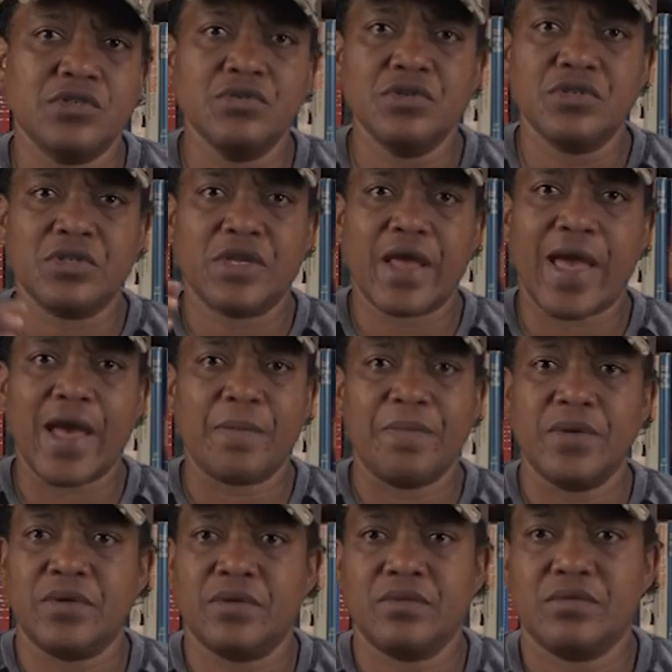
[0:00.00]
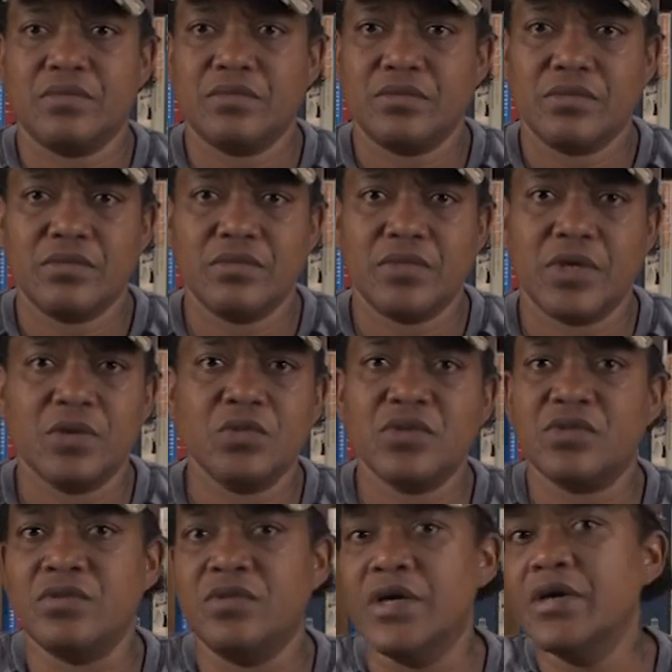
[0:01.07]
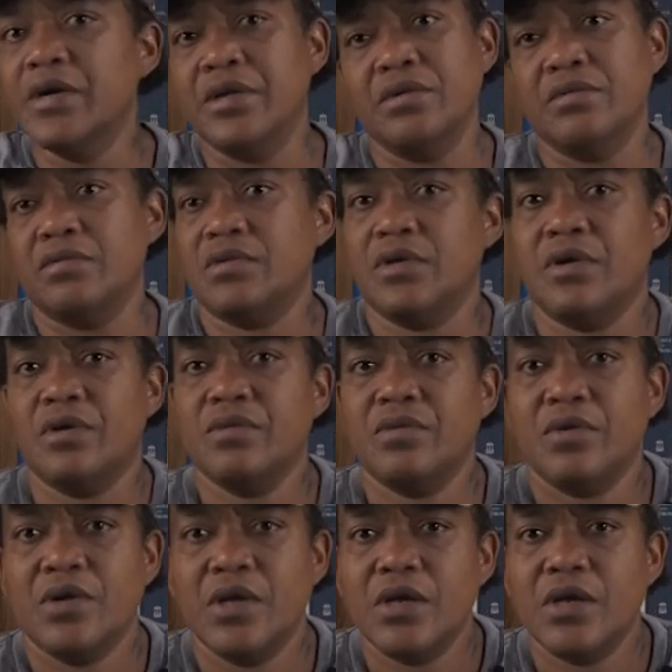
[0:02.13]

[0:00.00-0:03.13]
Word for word: soon as it happened, it was done, you know,